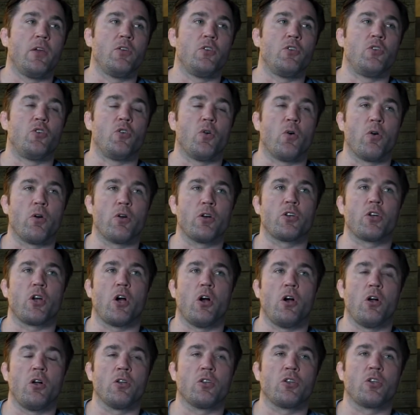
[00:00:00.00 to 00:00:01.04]
George
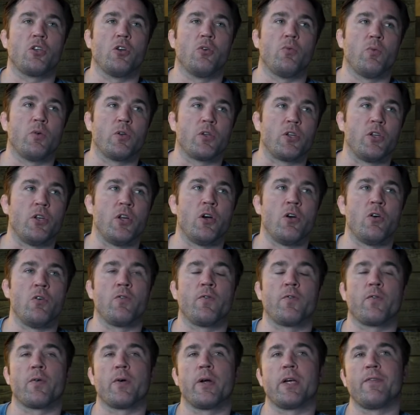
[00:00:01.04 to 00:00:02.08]
also was
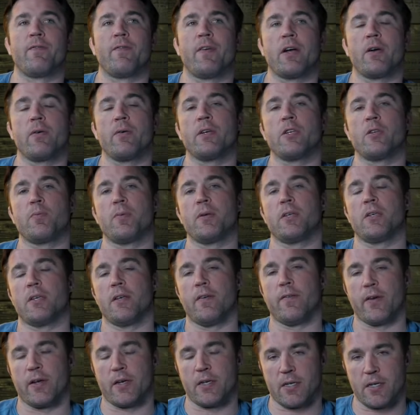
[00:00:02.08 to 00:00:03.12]
known for a very
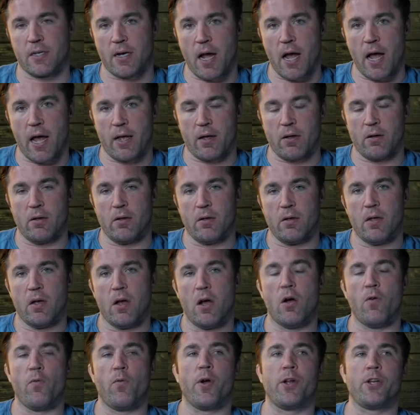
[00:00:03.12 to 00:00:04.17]
specific style
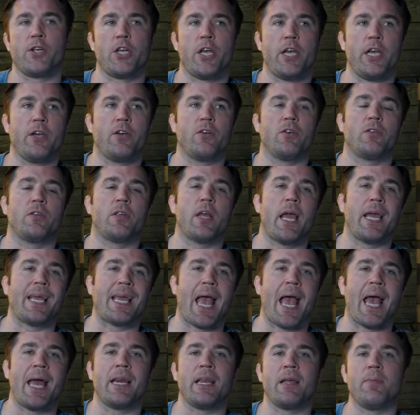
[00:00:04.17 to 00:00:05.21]
of which he could take
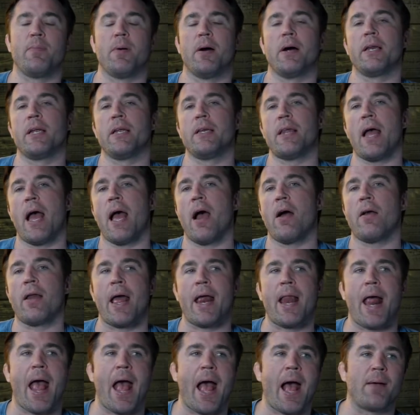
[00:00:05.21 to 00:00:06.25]
anybody down
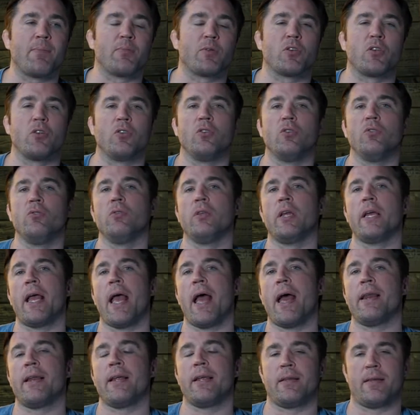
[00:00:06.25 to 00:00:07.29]
at absolutely
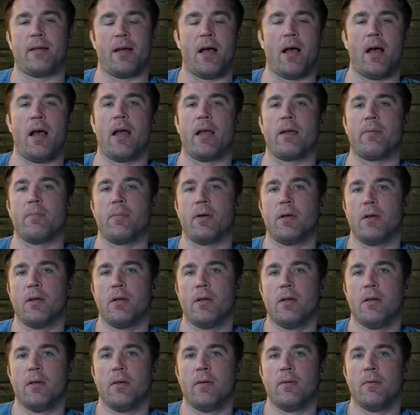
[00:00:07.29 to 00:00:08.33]
any time,
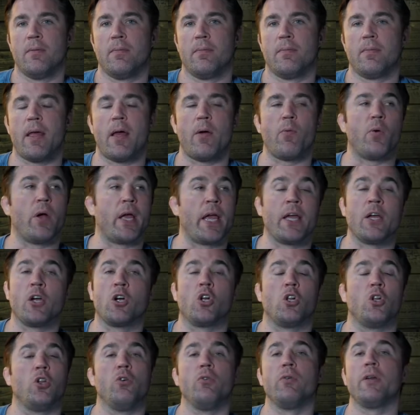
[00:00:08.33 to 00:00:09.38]
that
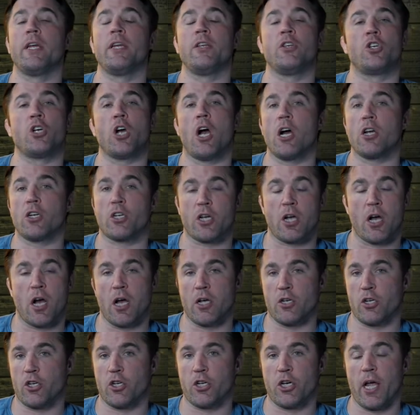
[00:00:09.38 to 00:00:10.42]
including Josh
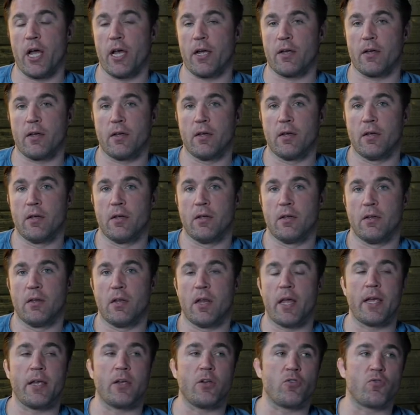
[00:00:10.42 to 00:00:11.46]
Koscheck.
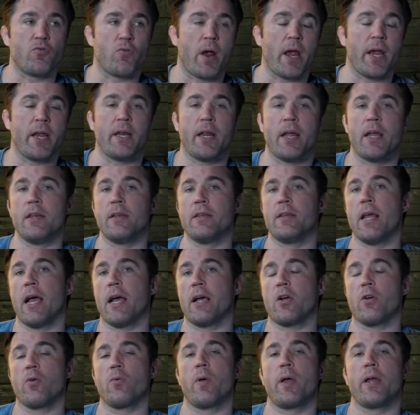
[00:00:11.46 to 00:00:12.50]
Like, great and
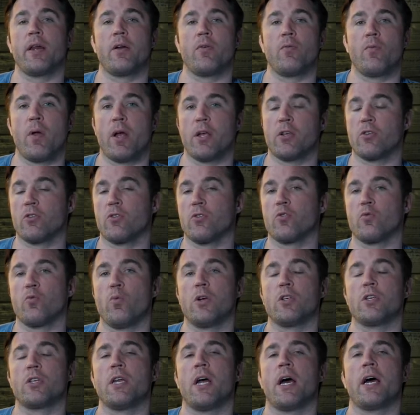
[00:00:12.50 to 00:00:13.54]
decorated wrestlers
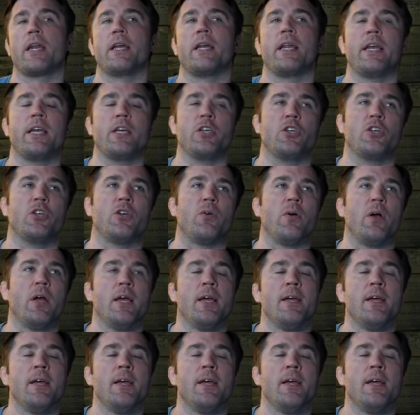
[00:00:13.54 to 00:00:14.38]
was not an issue.